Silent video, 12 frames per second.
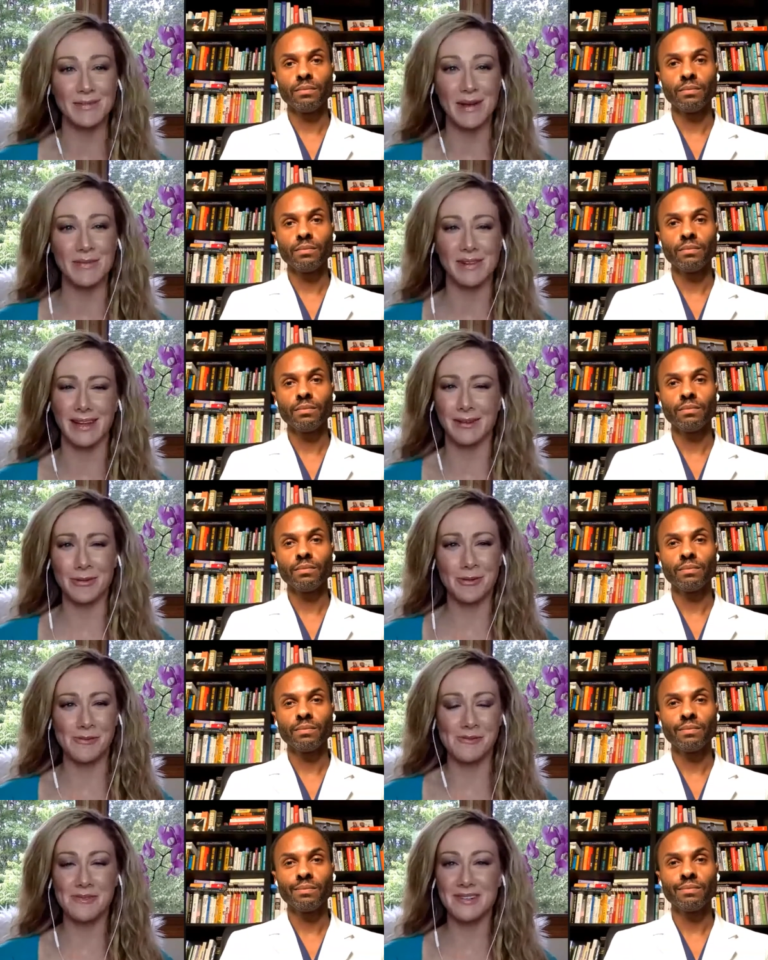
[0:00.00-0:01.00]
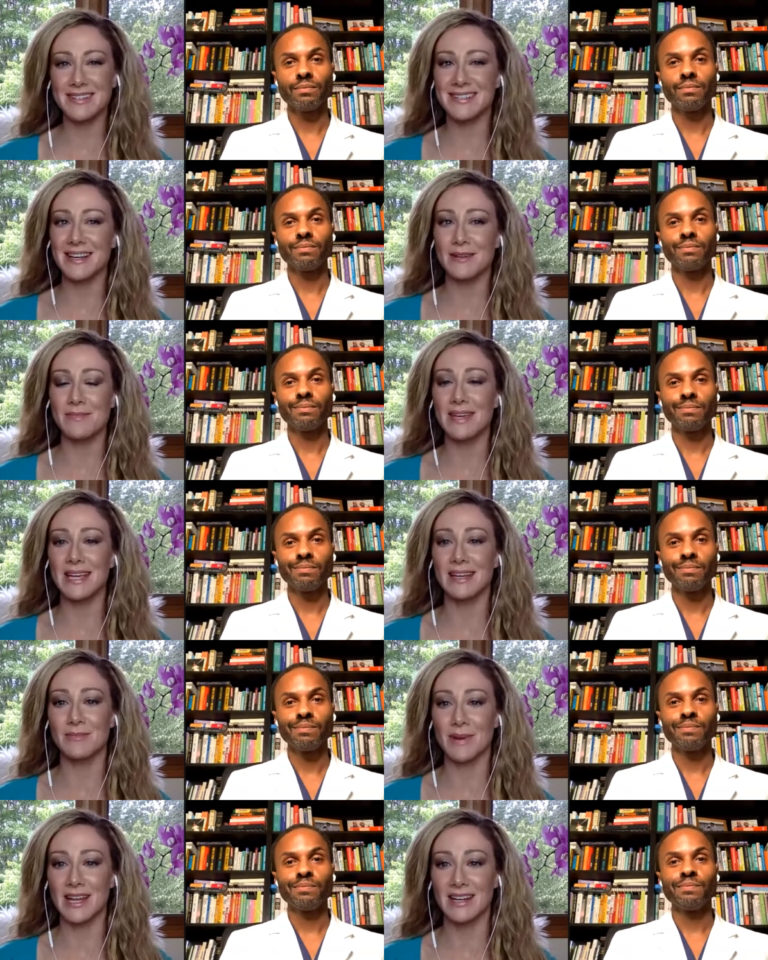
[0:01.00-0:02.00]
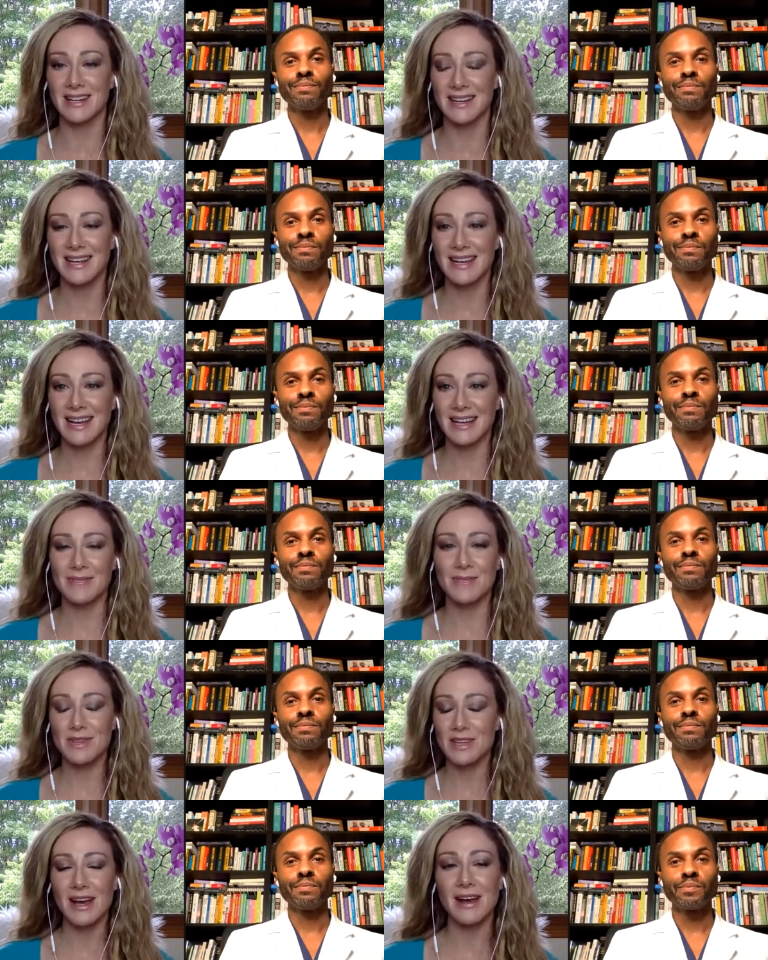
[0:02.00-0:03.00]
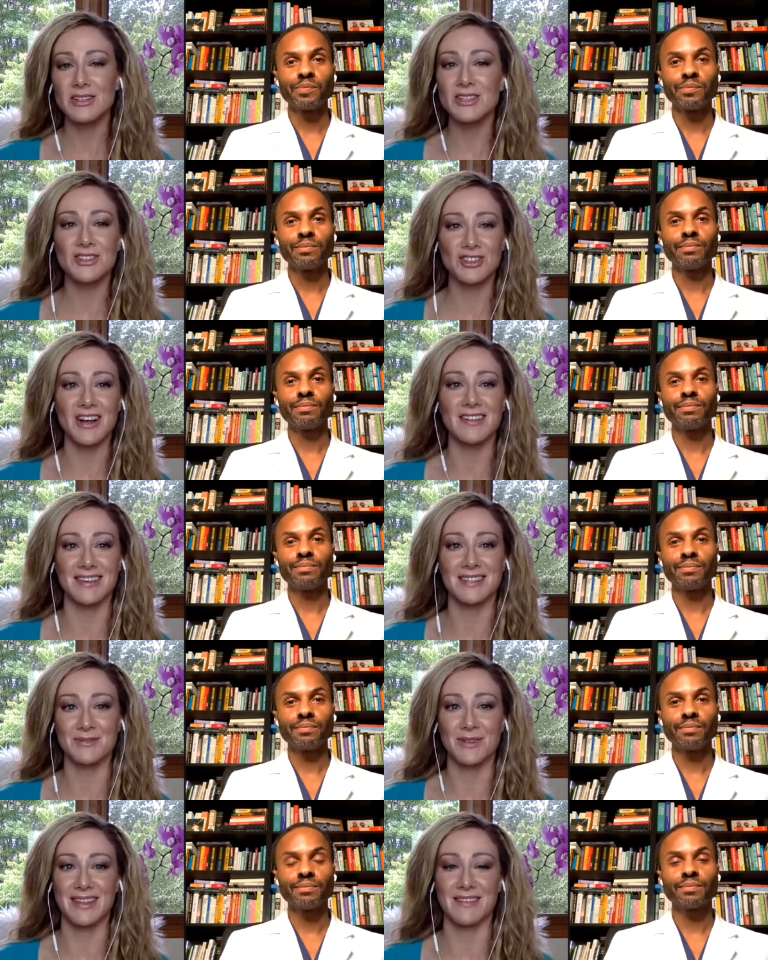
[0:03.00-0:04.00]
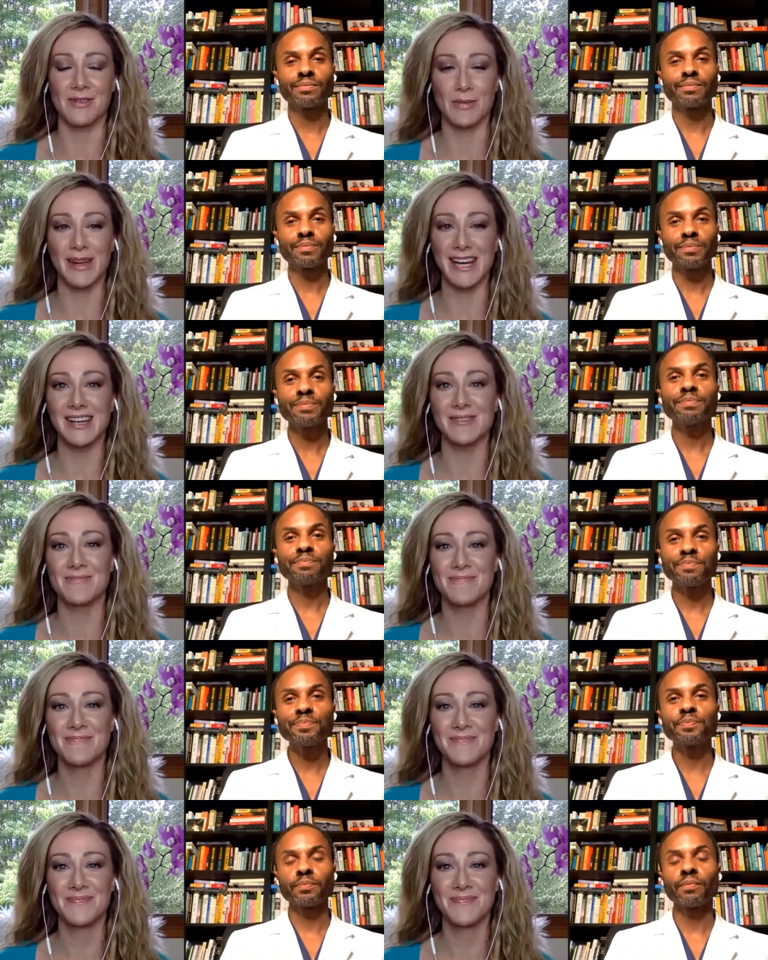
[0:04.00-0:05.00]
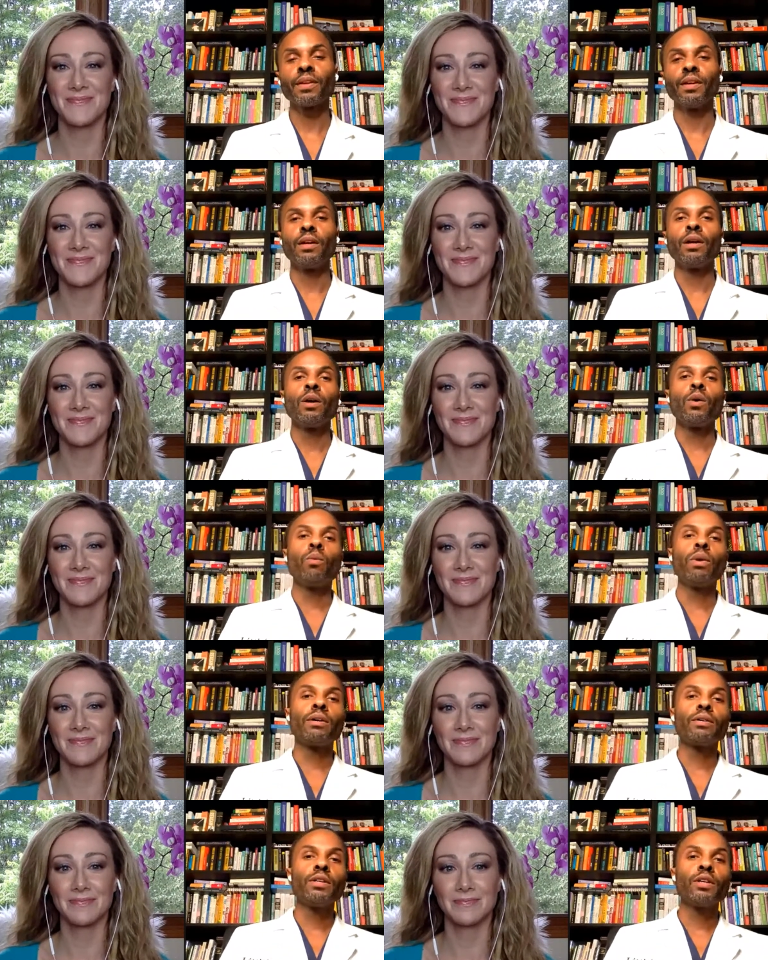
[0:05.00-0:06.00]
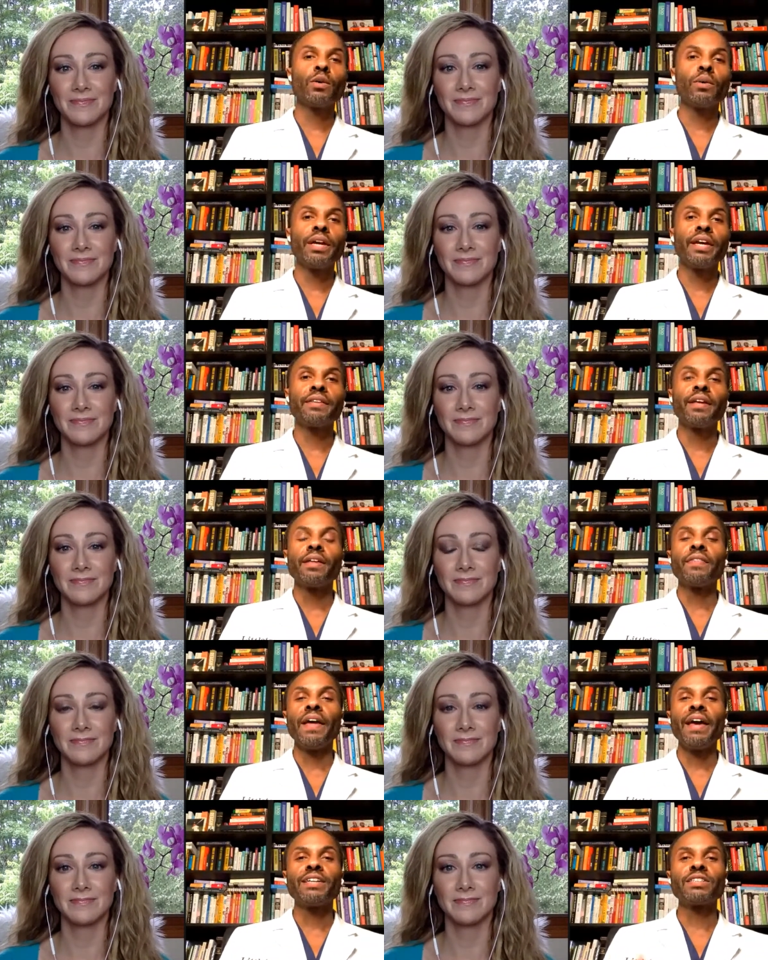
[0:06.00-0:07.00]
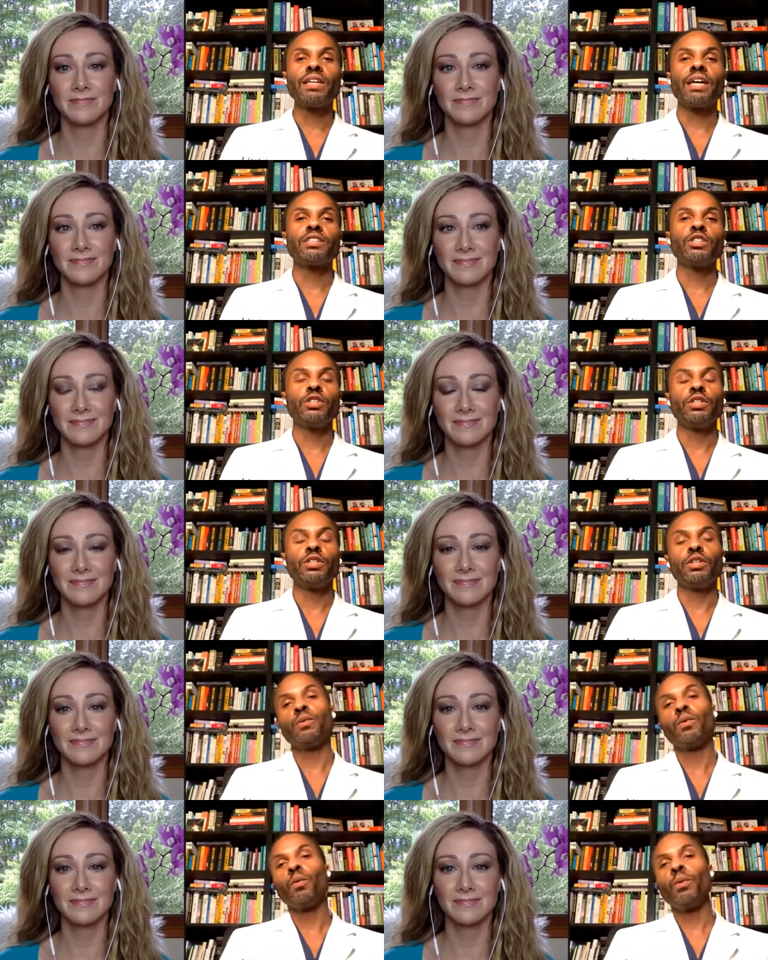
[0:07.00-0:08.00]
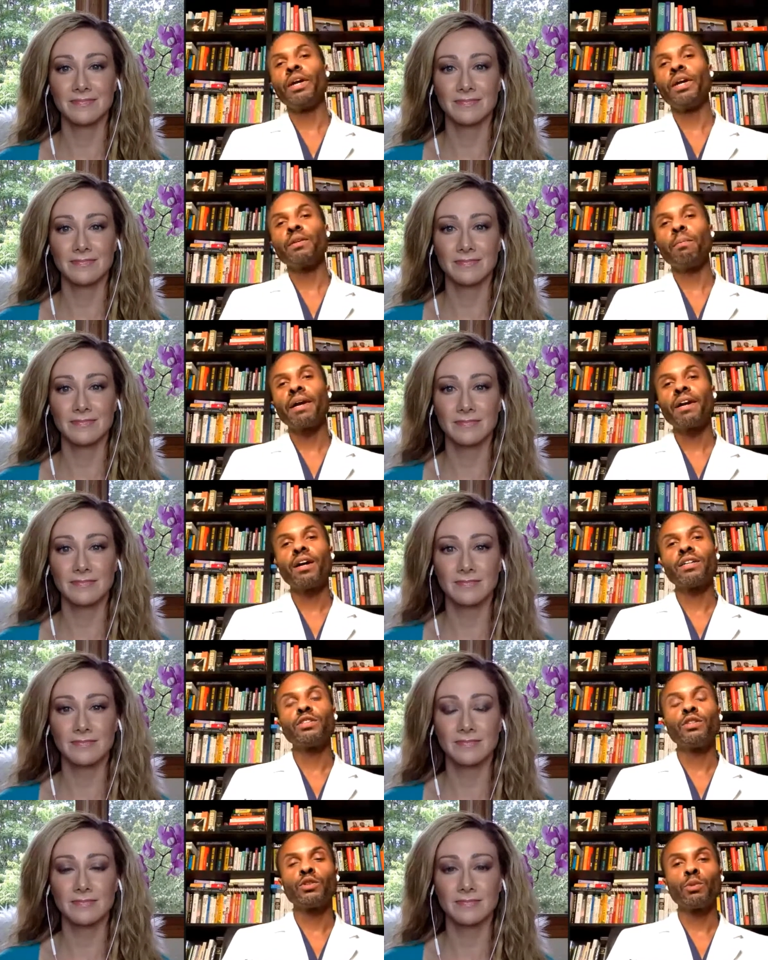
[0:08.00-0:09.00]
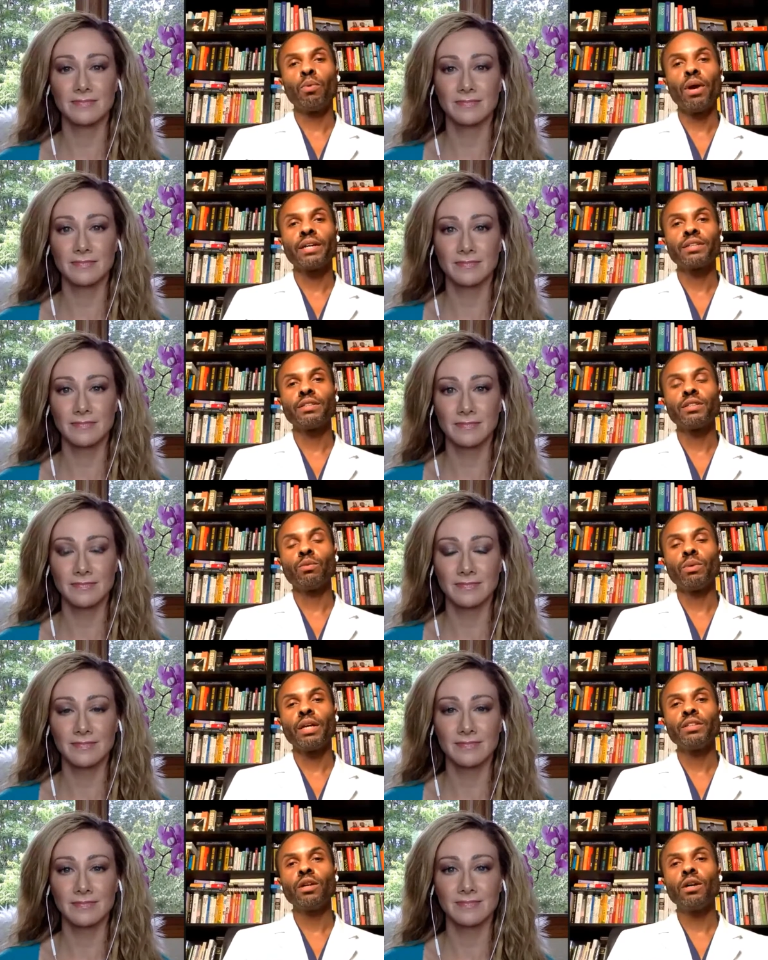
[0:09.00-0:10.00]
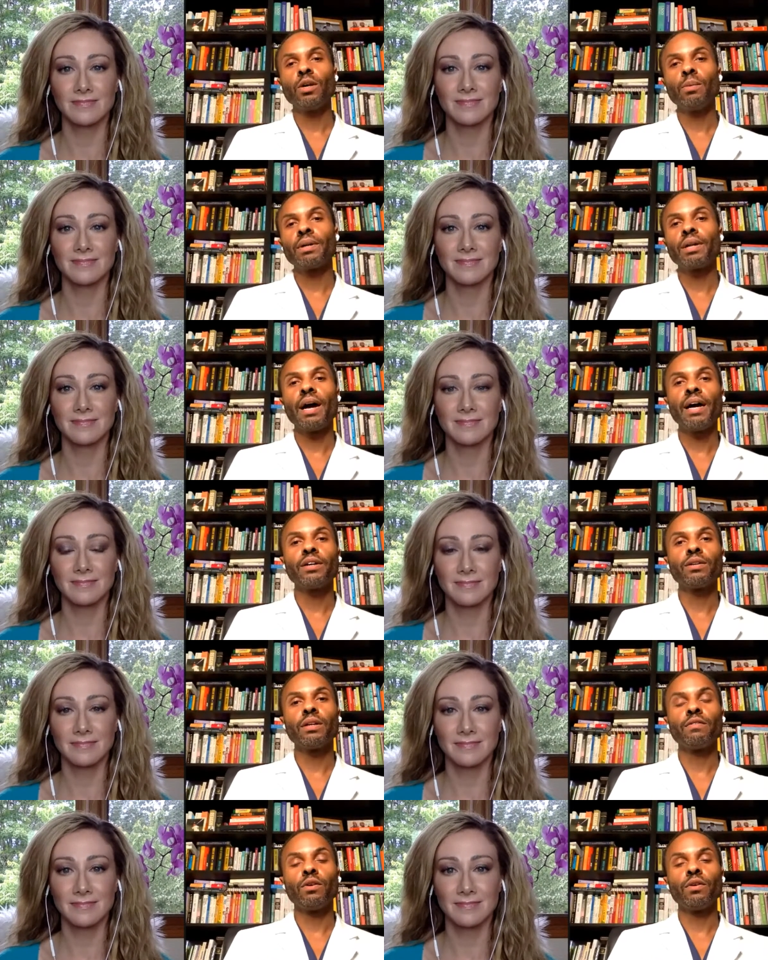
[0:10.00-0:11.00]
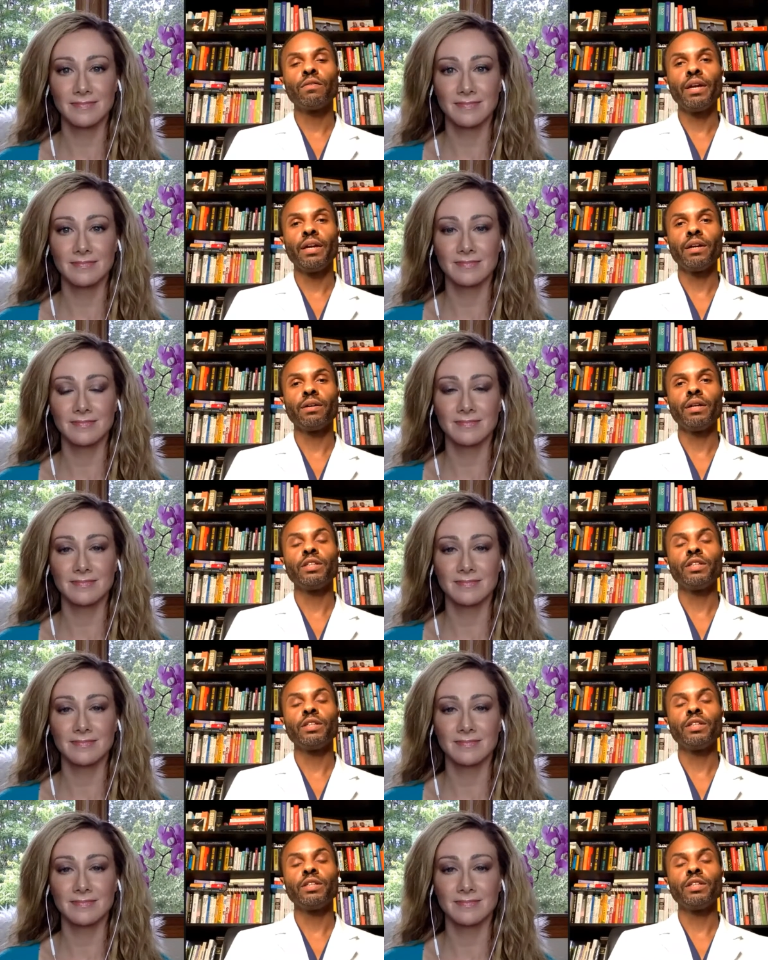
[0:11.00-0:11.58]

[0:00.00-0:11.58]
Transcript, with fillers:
Speaker 1: might be like, well, what does that mean? But um, just share this with everybody.
Speaker 2: Well, you know, again, that has a lot to do with my concierge practice. And when I talk about a higher level of care,